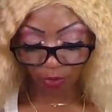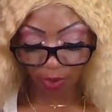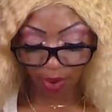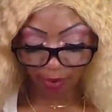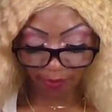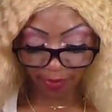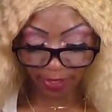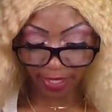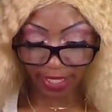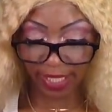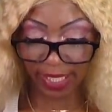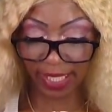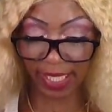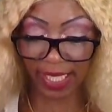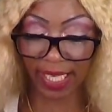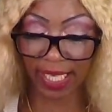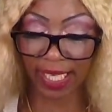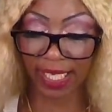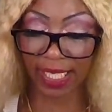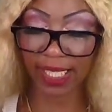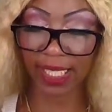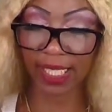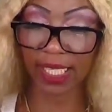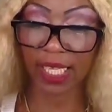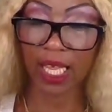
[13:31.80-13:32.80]
whoever this
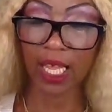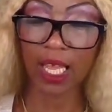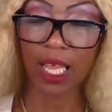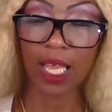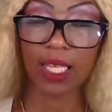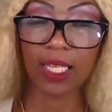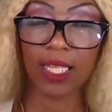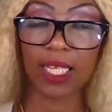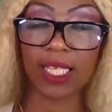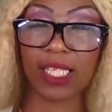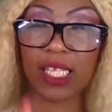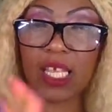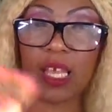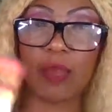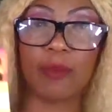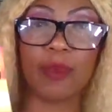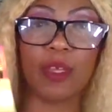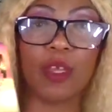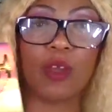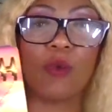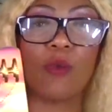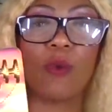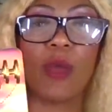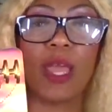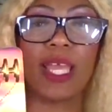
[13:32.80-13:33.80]
is, that's coming
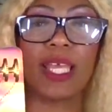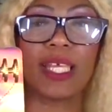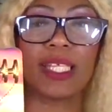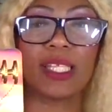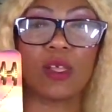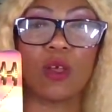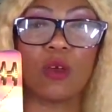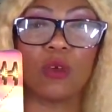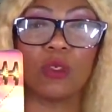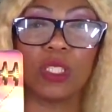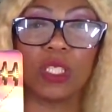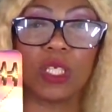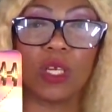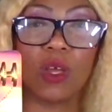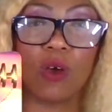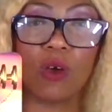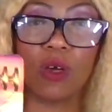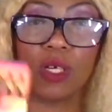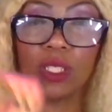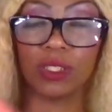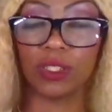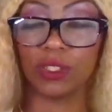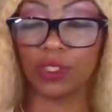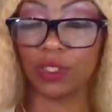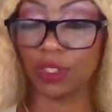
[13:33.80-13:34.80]
your way is holding
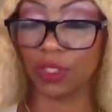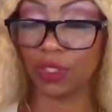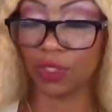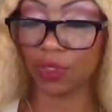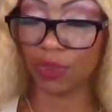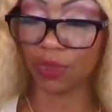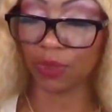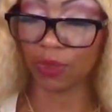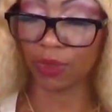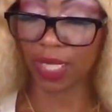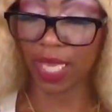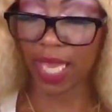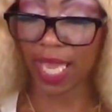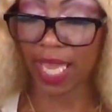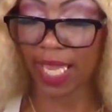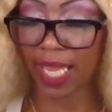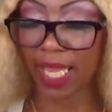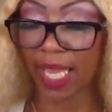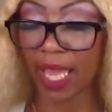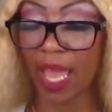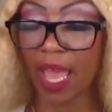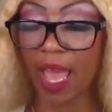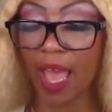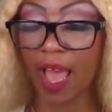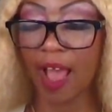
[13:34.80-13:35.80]
on to you,
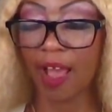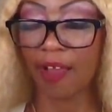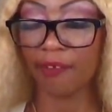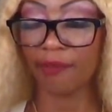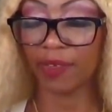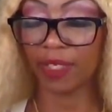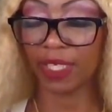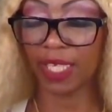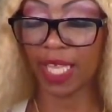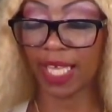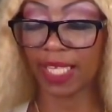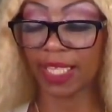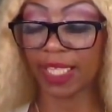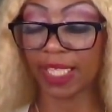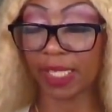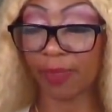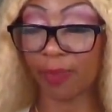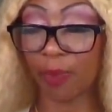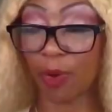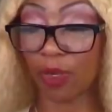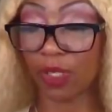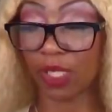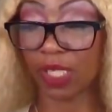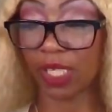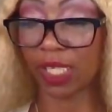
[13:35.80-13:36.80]
okay? I feel like this
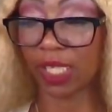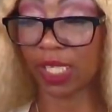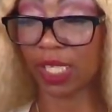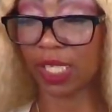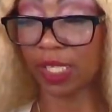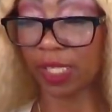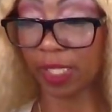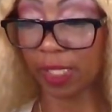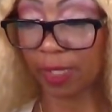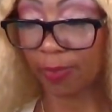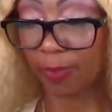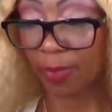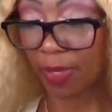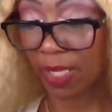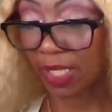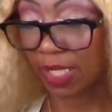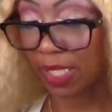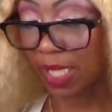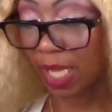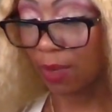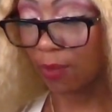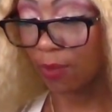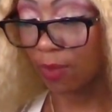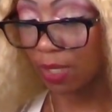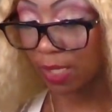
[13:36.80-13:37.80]
person is in
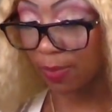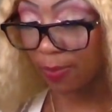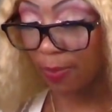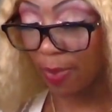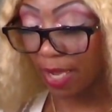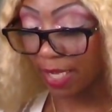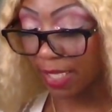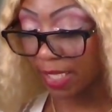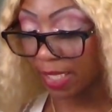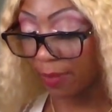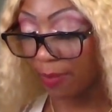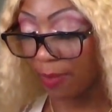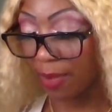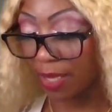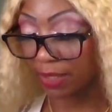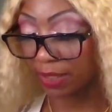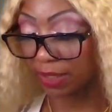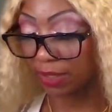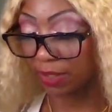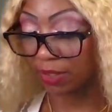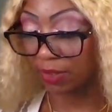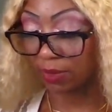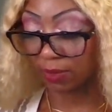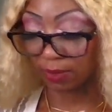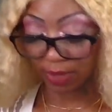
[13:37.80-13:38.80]
suspense, like, what's Pisces about
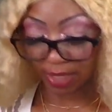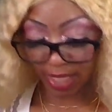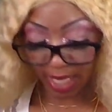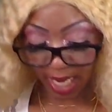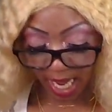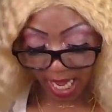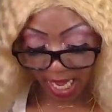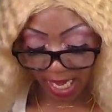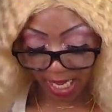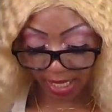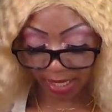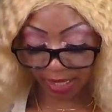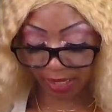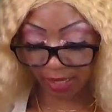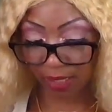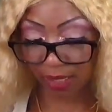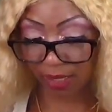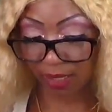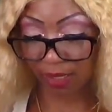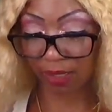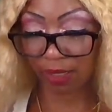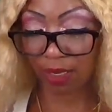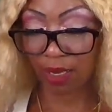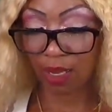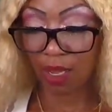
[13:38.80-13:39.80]
to do
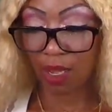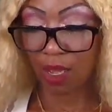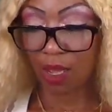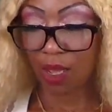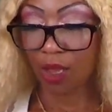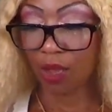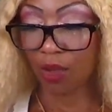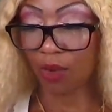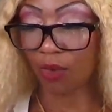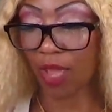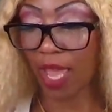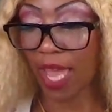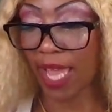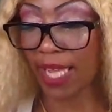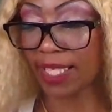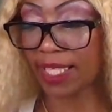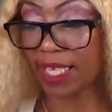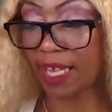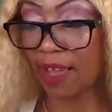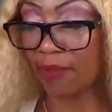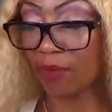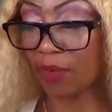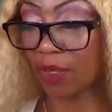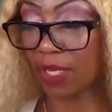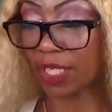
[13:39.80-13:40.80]
next? Okay,
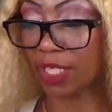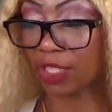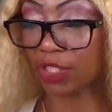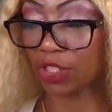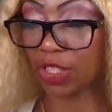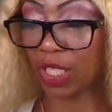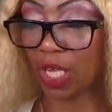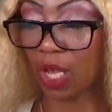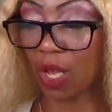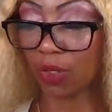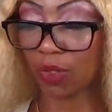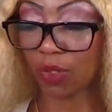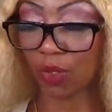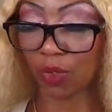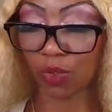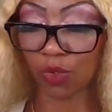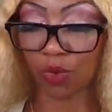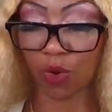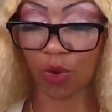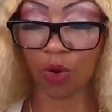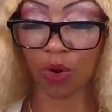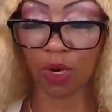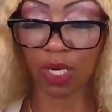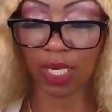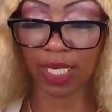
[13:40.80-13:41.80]
double energy, also
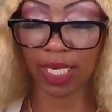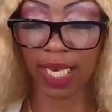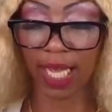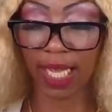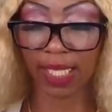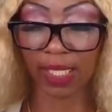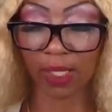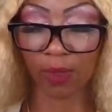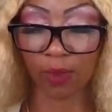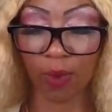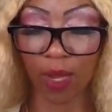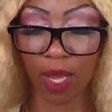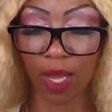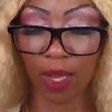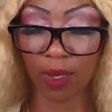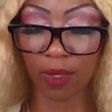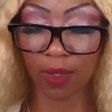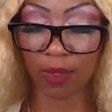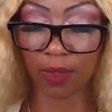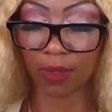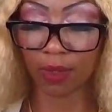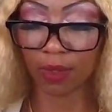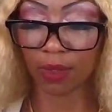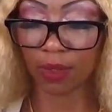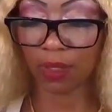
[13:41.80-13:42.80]
Torden as
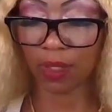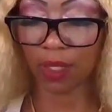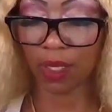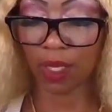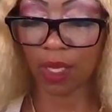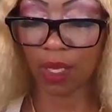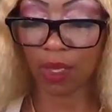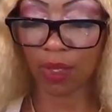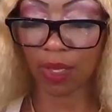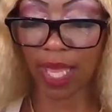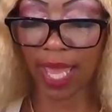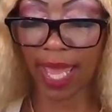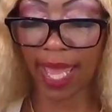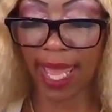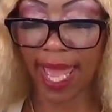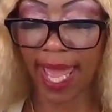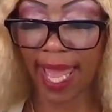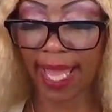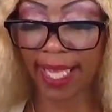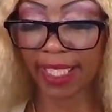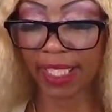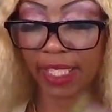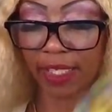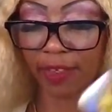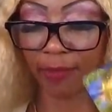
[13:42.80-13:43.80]
well. Okay,
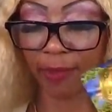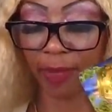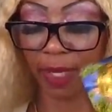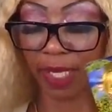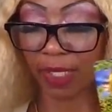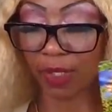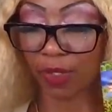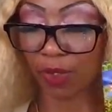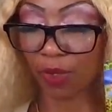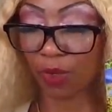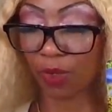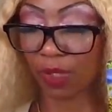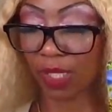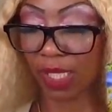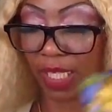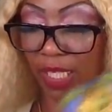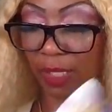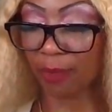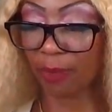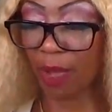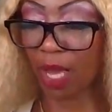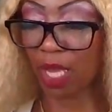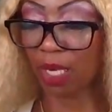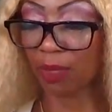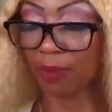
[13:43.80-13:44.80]
Ace of Pentacles at
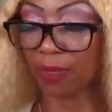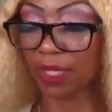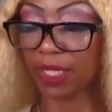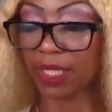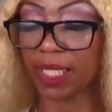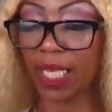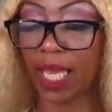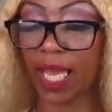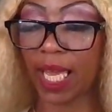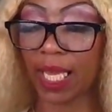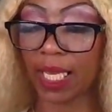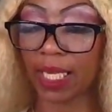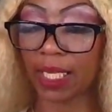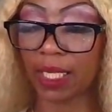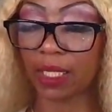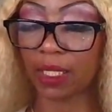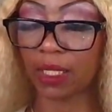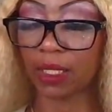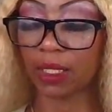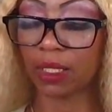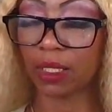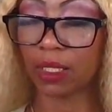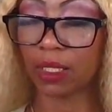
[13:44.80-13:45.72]
the bottom of the deck.